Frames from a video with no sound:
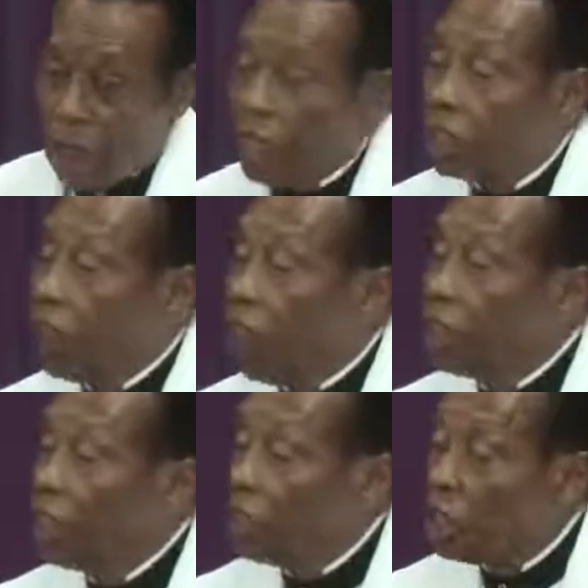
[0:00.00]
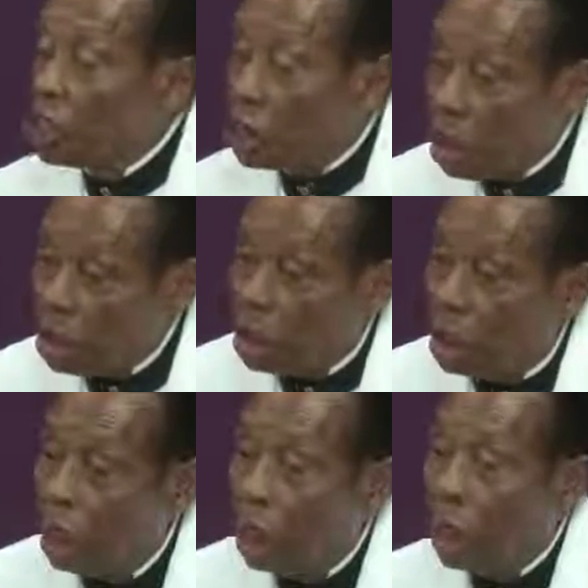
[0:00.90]
It's only this church,
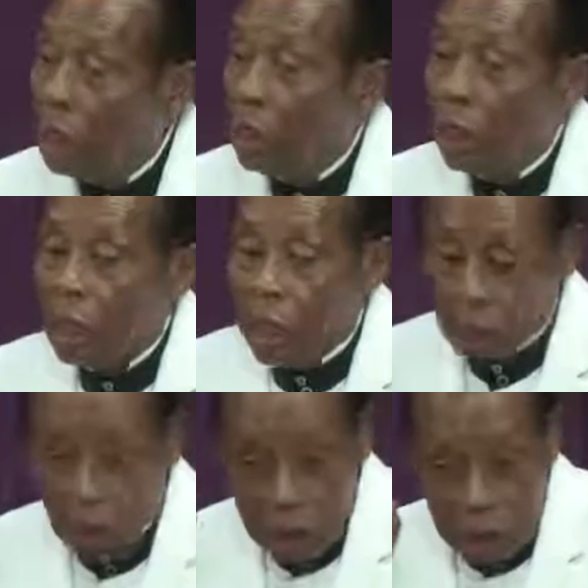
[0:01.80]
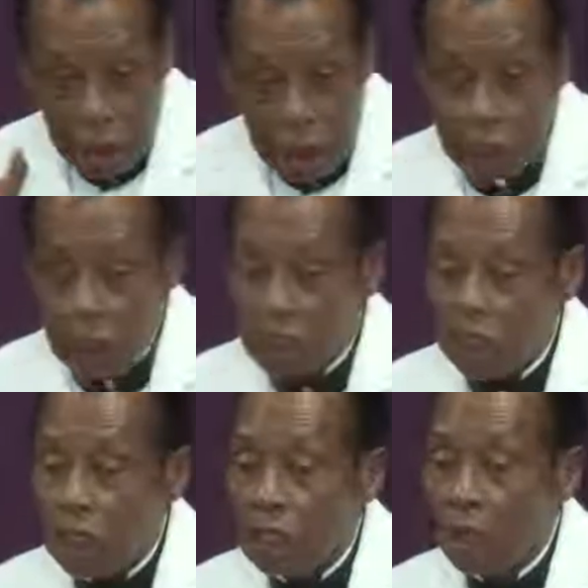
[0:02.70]
in this
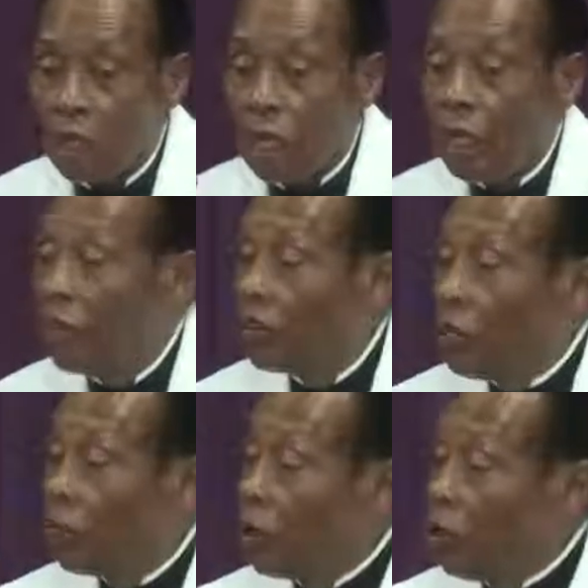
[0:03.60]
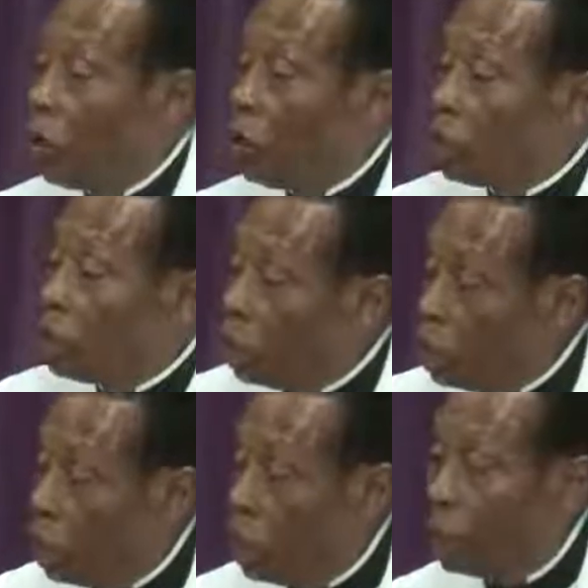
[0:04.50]
church where people who got a
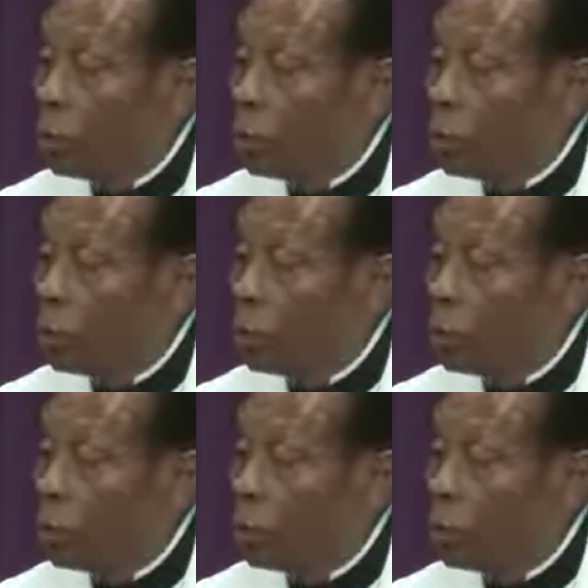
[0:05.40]
degree and